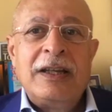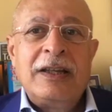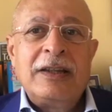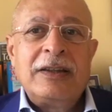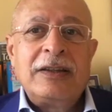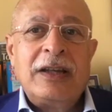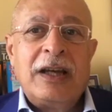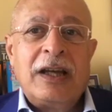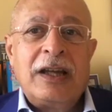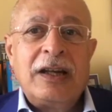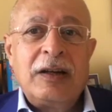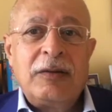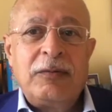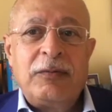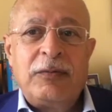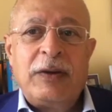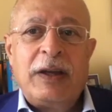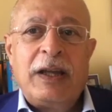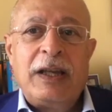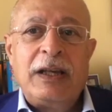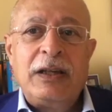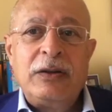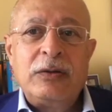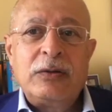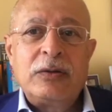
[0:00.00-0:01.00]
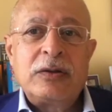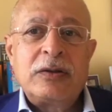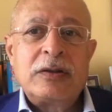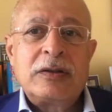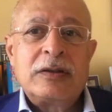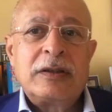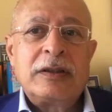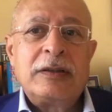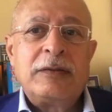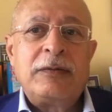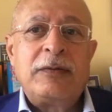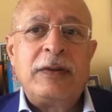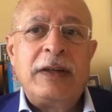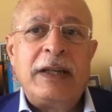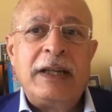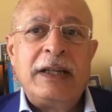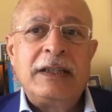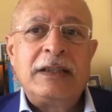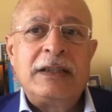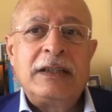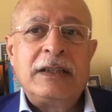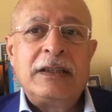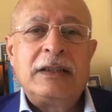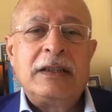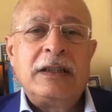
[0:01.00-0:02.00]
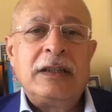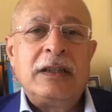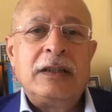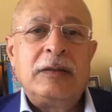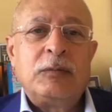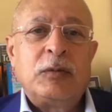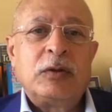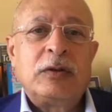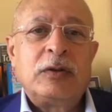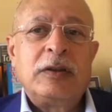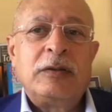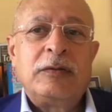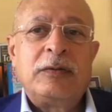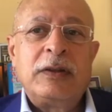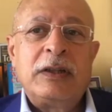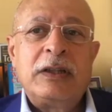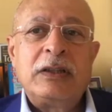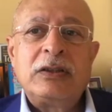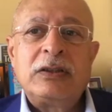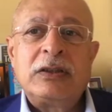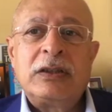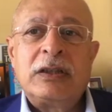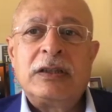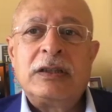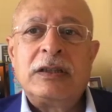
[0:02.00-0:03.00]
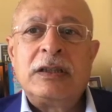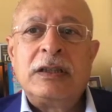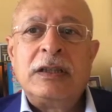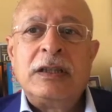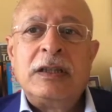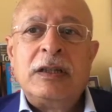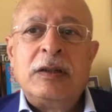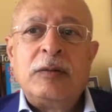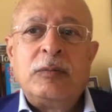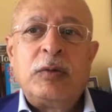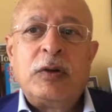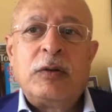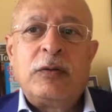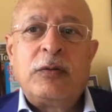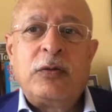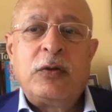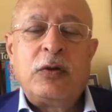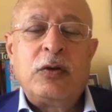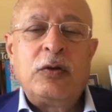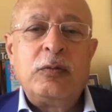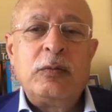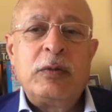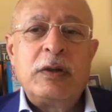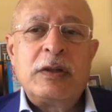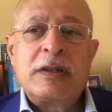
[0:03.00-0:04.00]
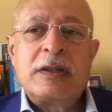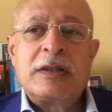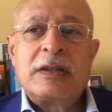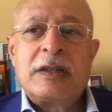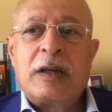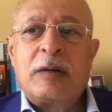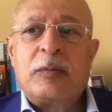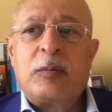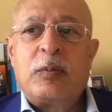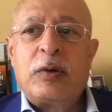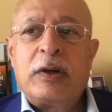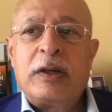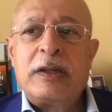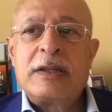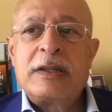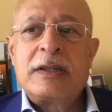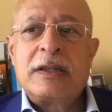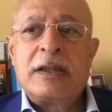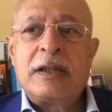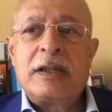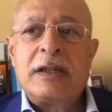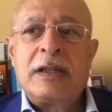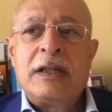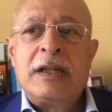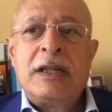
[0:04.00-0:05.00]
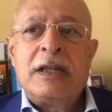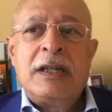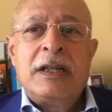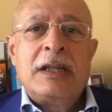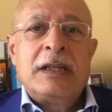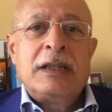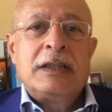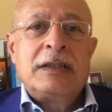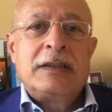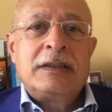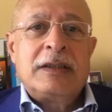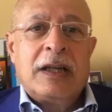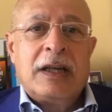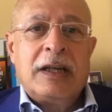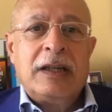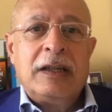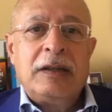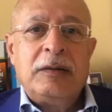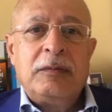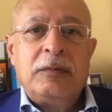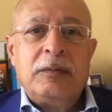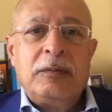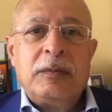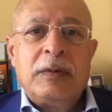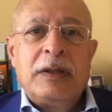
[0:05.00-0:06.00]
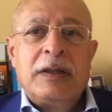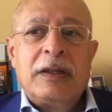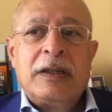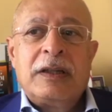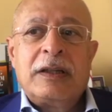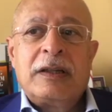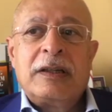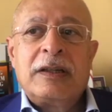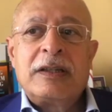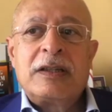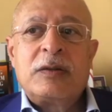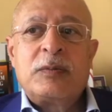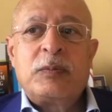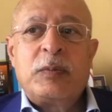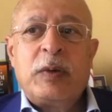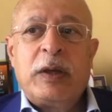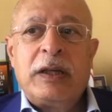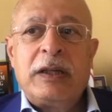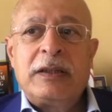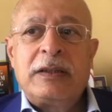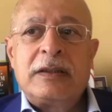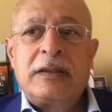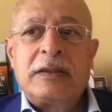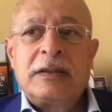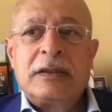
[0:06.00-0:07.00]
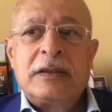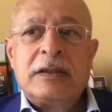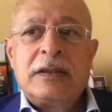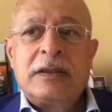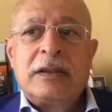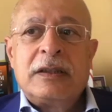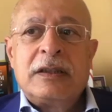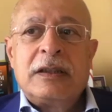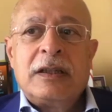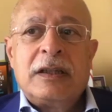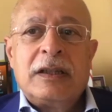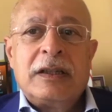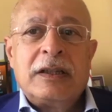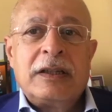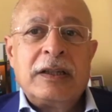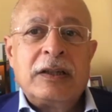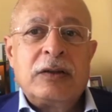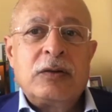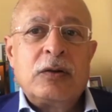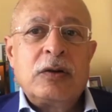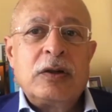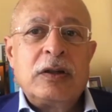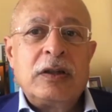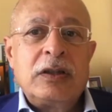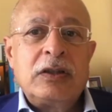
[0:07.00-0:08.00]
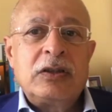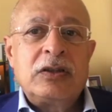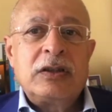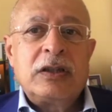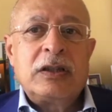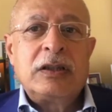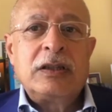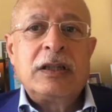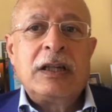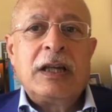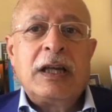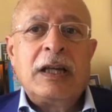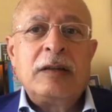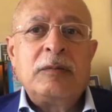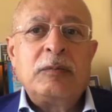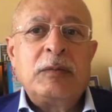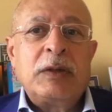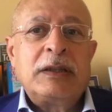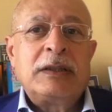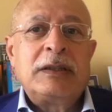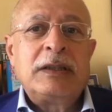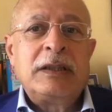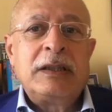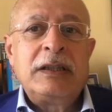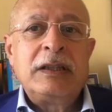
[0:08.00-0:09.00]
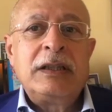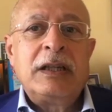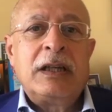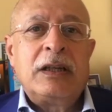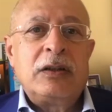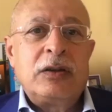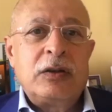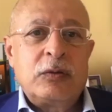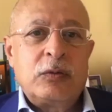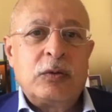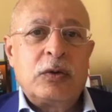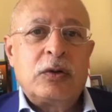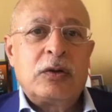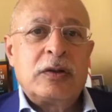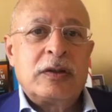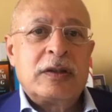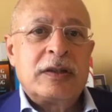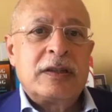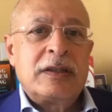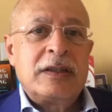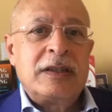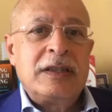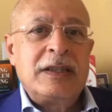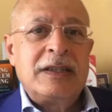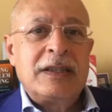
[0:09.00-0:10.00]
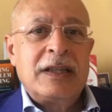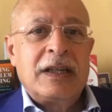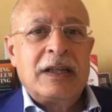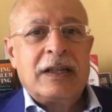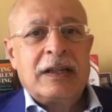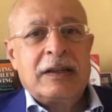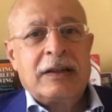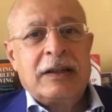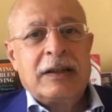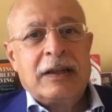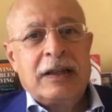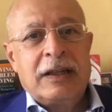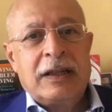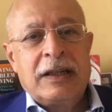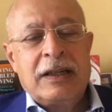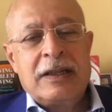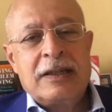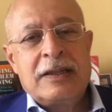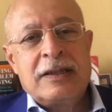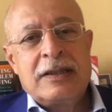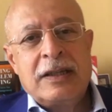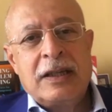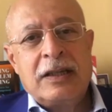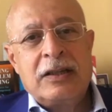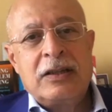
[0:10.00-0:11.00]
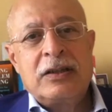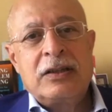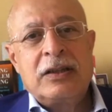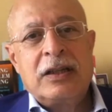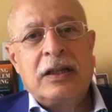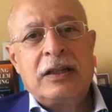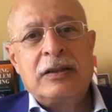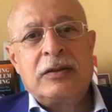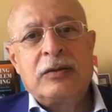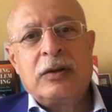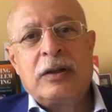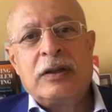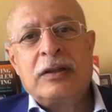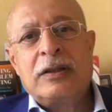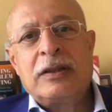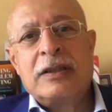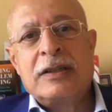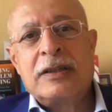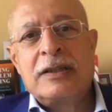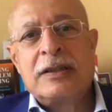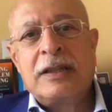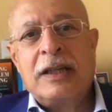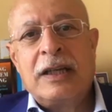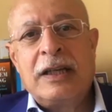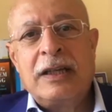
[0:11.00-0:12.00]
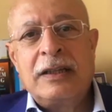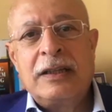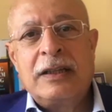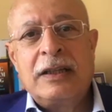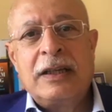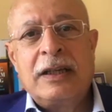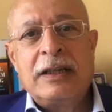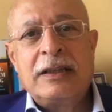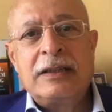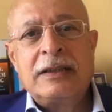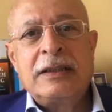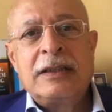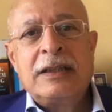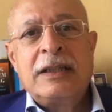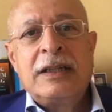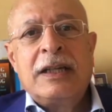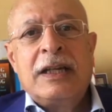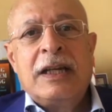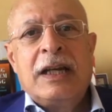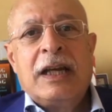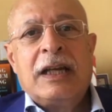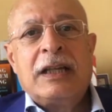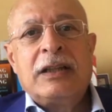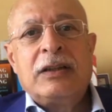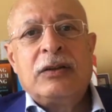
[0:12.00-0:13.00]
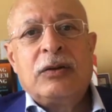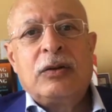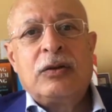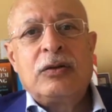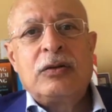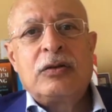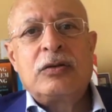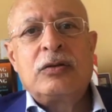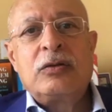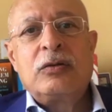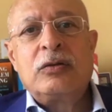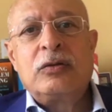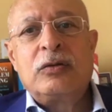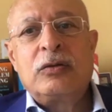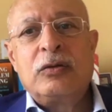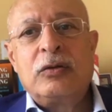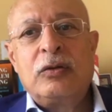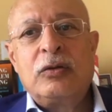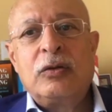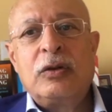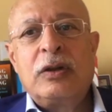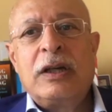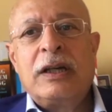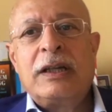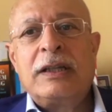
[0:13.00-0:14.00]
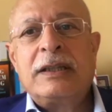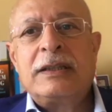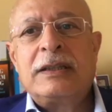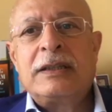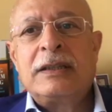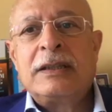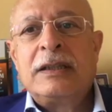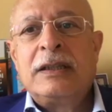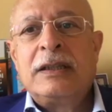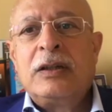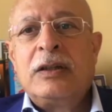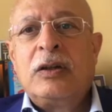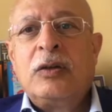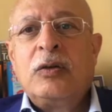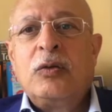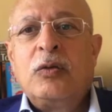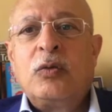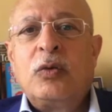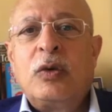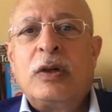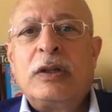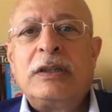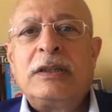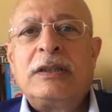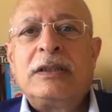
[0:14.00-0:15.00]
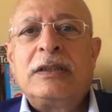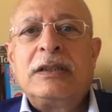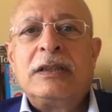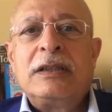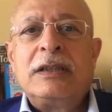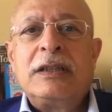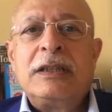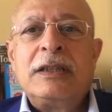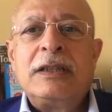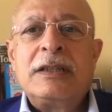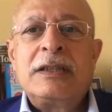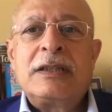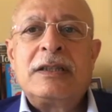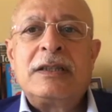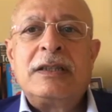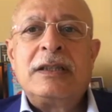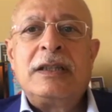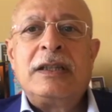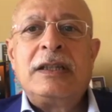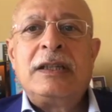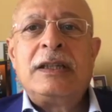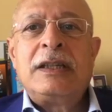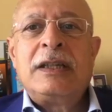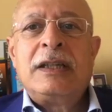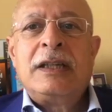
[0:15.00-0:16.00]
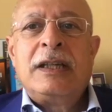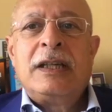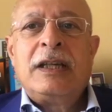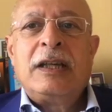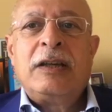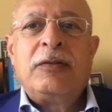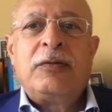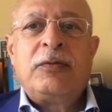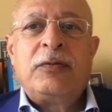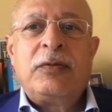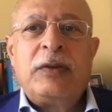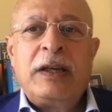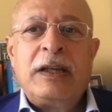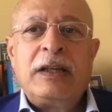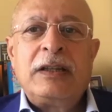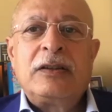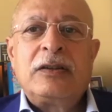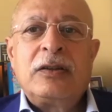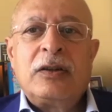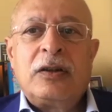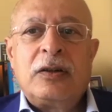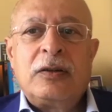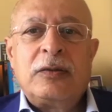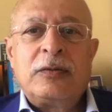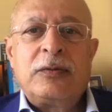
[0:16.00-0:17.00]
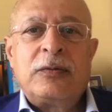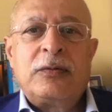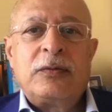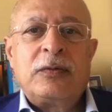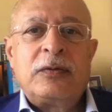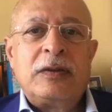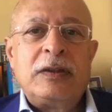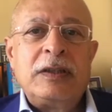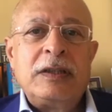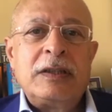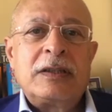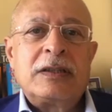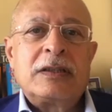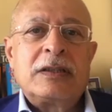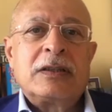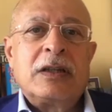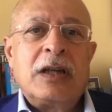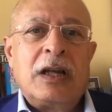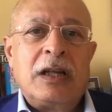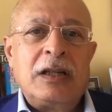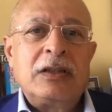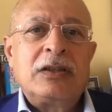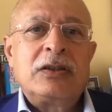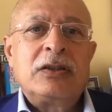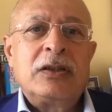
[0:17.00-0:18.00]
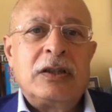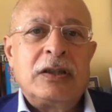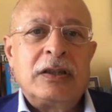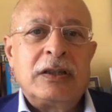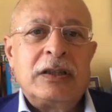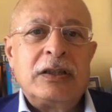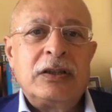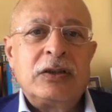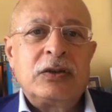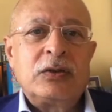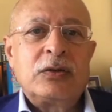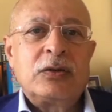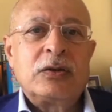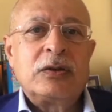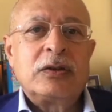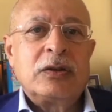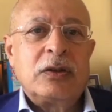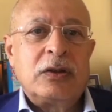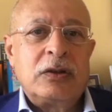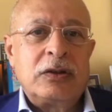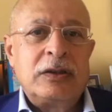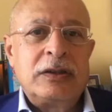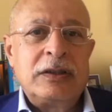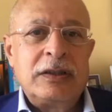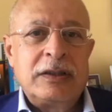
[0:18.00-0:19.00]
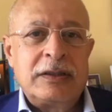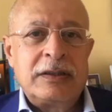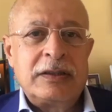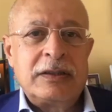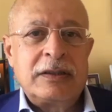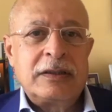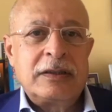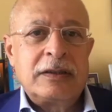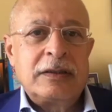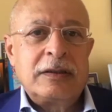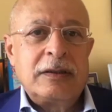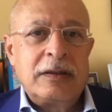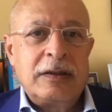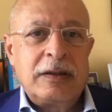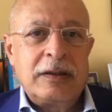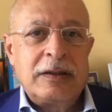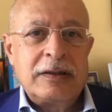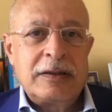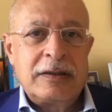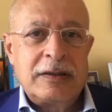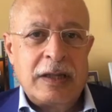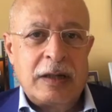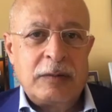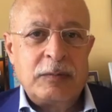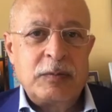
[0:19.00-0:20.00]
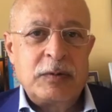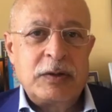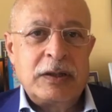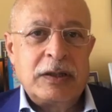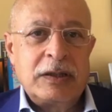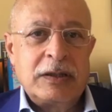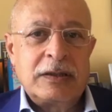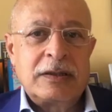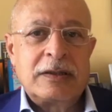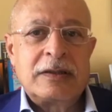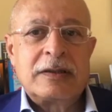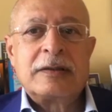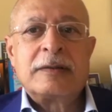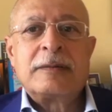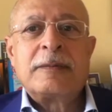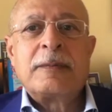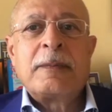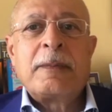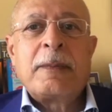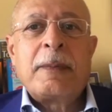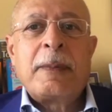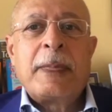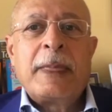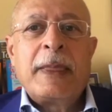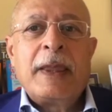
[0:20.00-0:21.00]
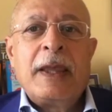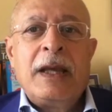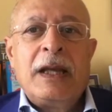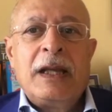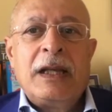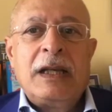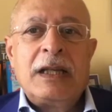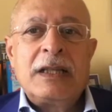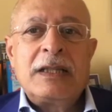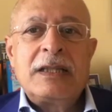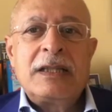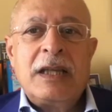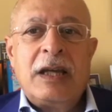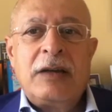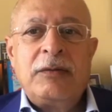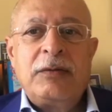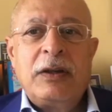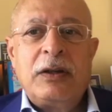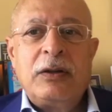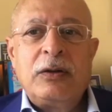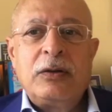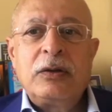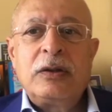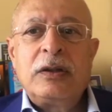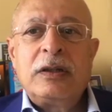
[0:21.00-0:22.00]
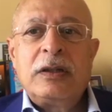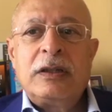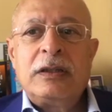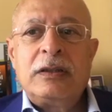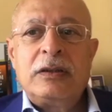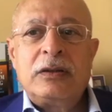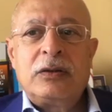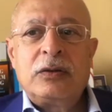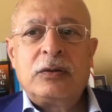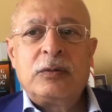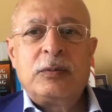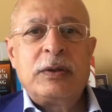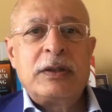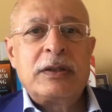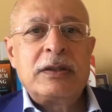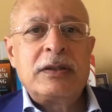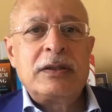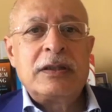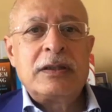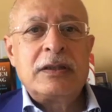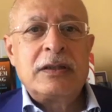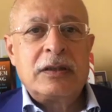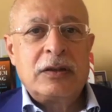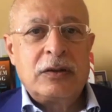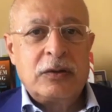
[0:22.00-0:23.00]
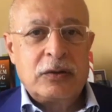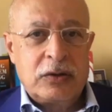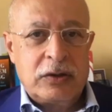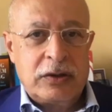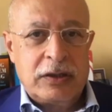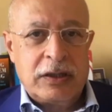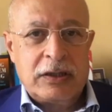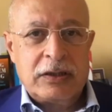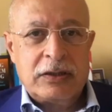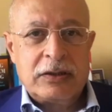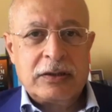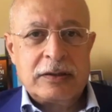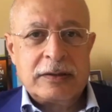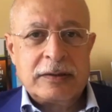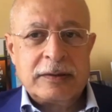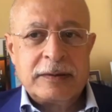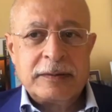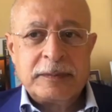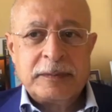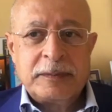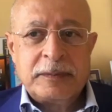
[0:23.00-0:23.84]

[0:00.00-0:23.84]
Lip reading: The Arab values reflected in motivation, performance appraisal, time, respect, recognition, and material rewards. These are essential to understand that, and also to look at what is the effect of these culture issues on this subject. Let's have a look into business negotiation.